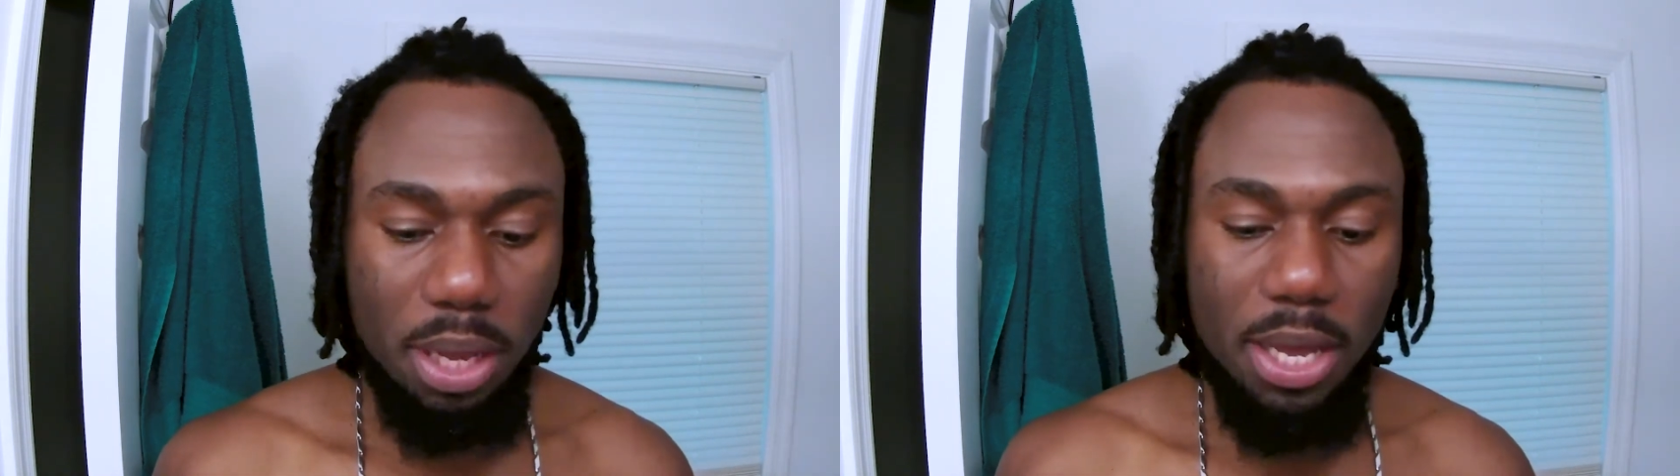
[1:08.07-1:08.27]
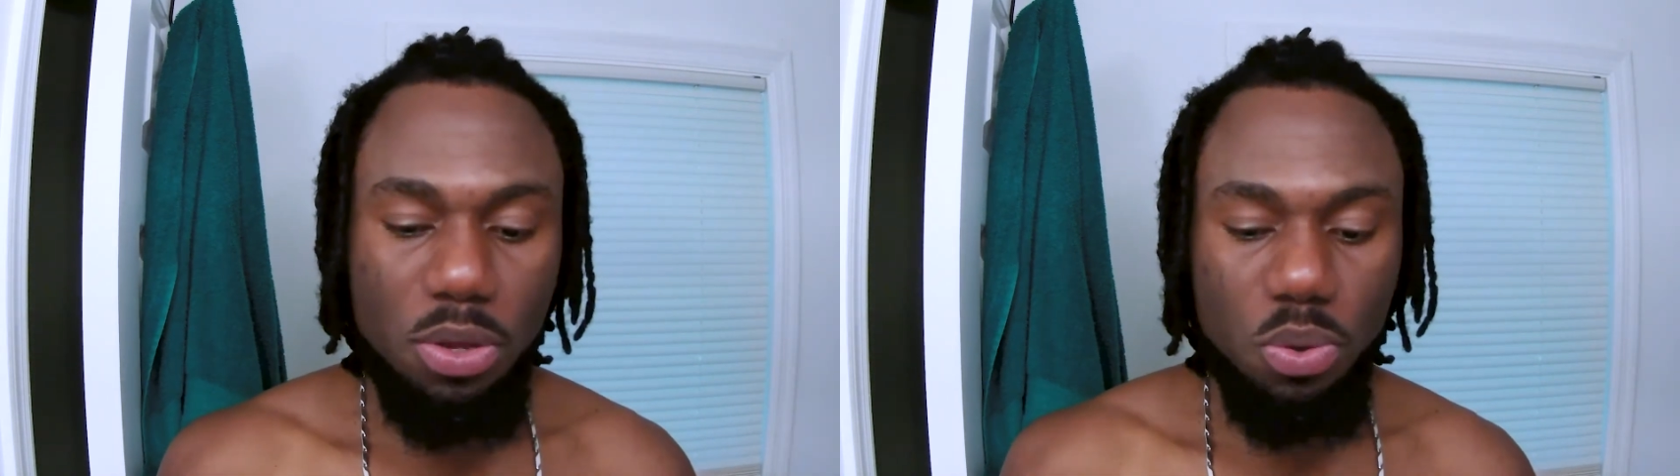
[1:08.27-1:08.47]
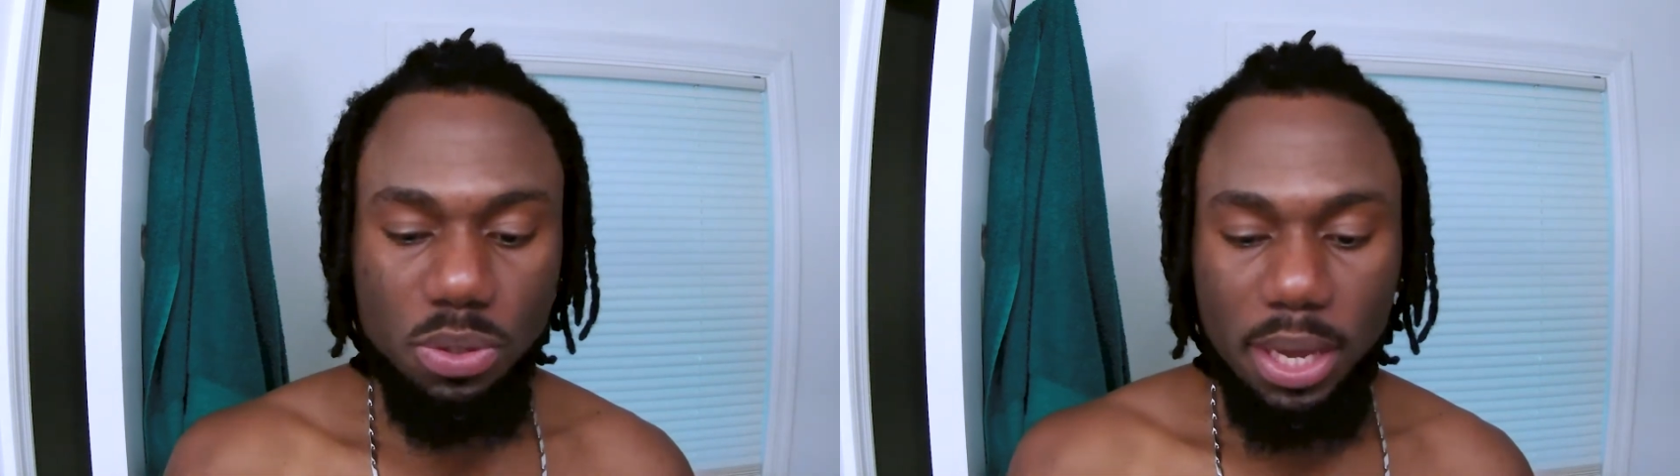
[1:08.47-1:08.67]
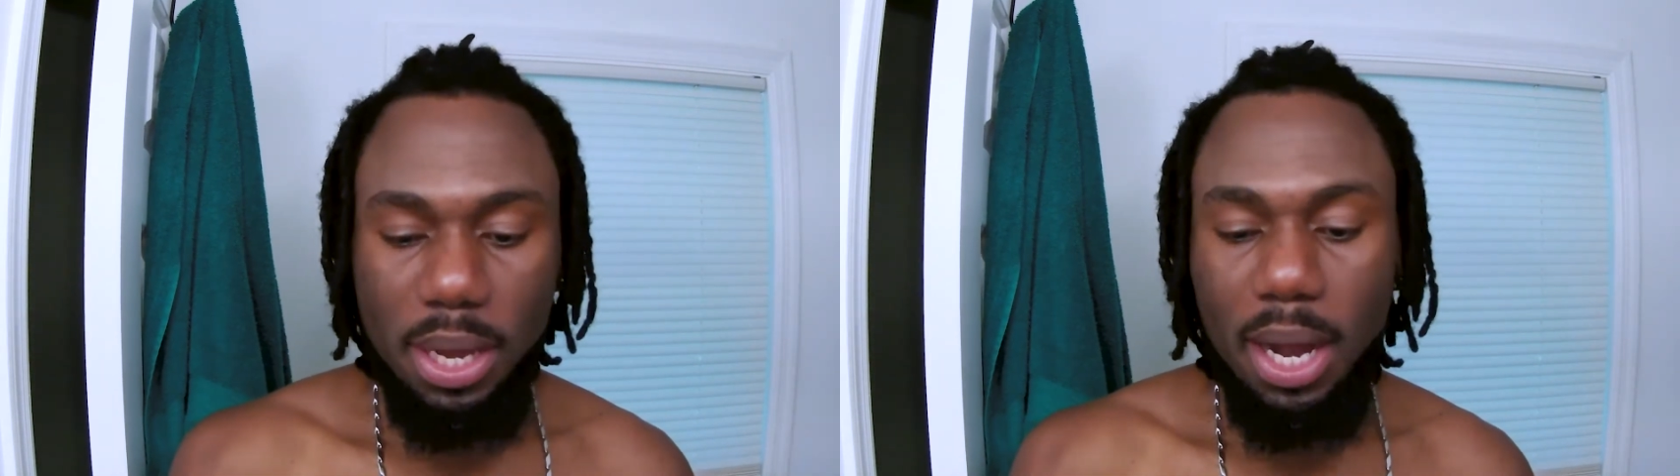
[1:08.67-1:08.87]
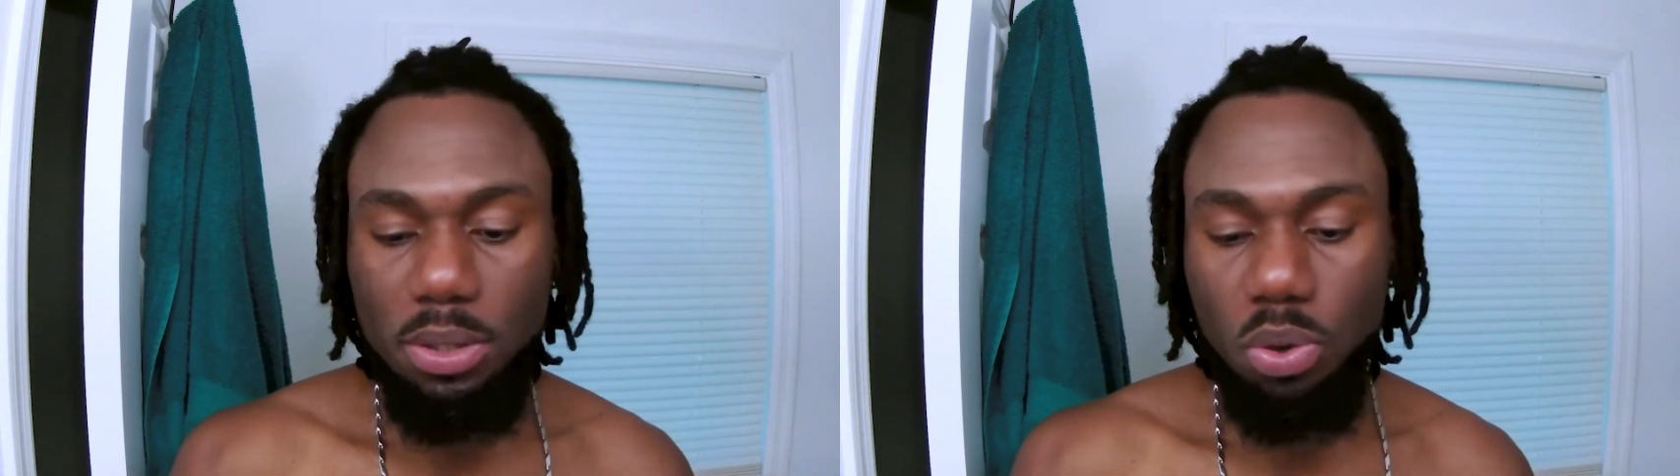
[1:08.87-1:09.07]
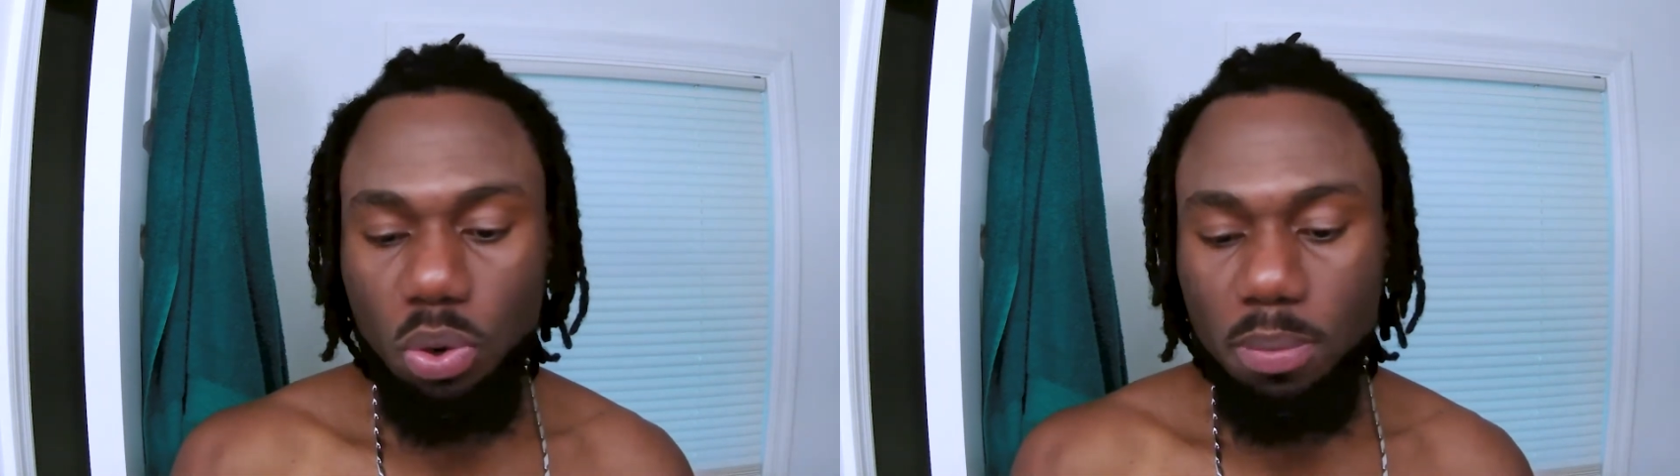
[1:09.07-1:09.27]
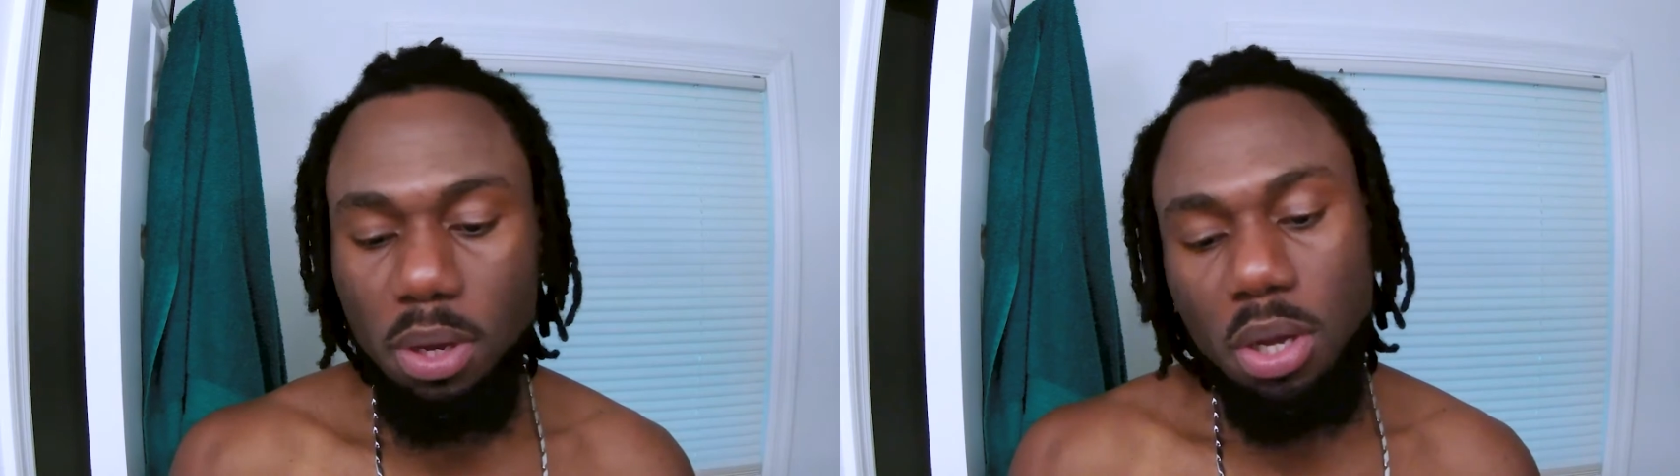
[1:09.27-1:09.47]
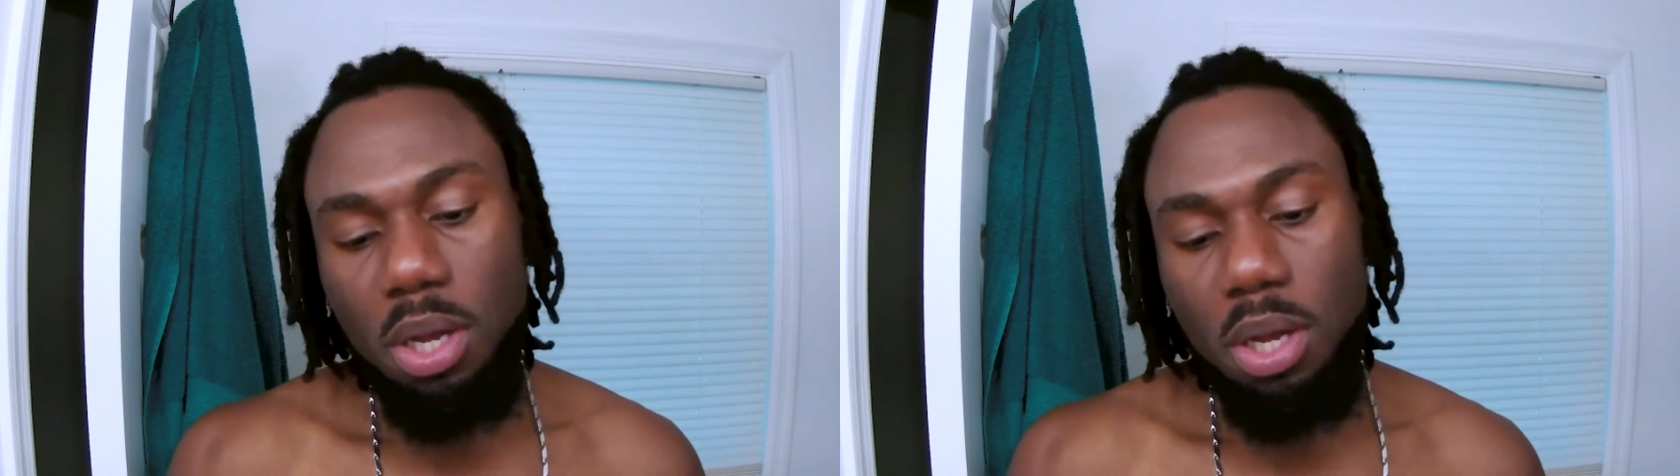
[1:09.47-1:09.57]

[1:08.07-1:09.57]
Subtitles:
I use a hot comb,